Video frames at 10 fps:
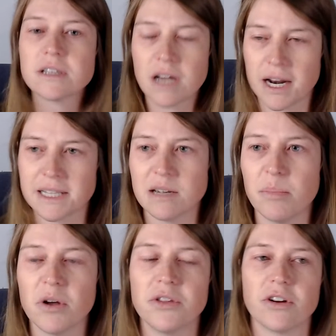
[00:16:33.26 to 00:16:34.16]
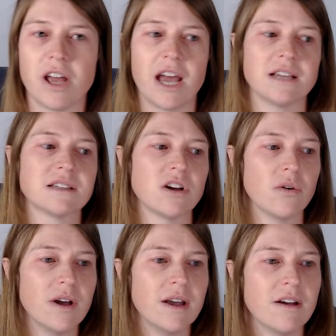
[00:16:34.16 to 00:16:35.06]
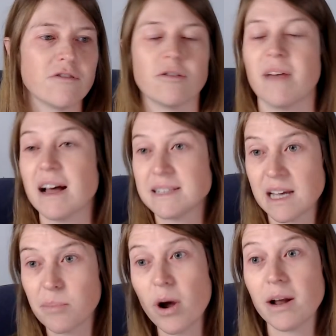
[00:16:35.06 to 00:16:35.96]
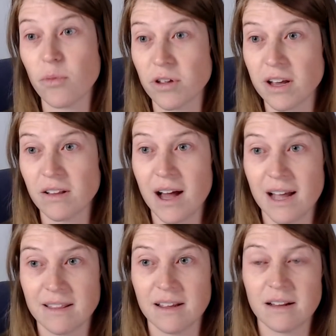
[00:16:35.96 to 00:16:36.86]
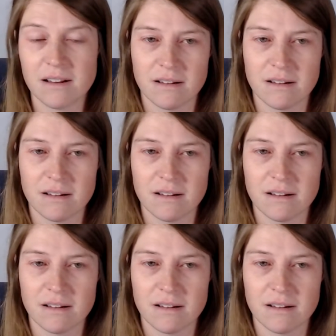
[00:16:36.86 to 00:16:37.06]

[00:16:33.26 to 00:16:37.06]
kind of to build their case. So from that standpoint, I'm really glad that